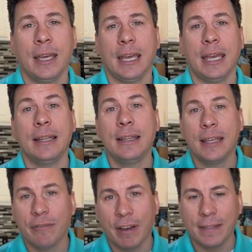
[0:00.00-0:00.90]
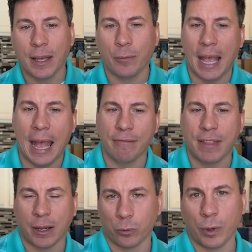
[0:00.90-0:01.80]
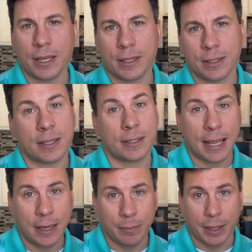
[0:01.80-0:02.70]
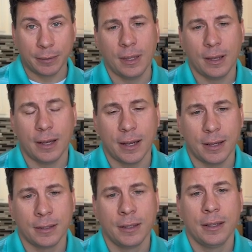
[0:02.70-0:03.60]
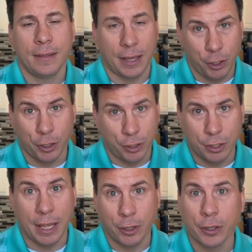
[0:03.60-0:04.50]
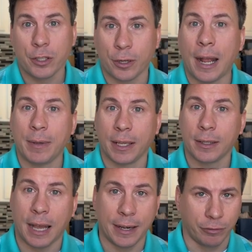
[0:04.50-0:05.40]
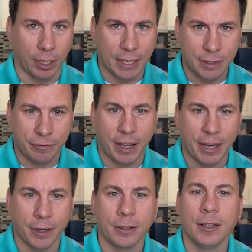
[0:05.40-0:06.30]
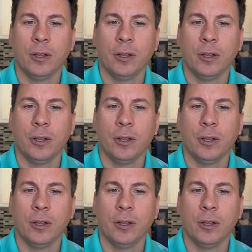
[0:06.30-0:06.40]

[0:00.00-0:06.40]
In the event that we have that written statement that you're describing, and it kind of lights a fire,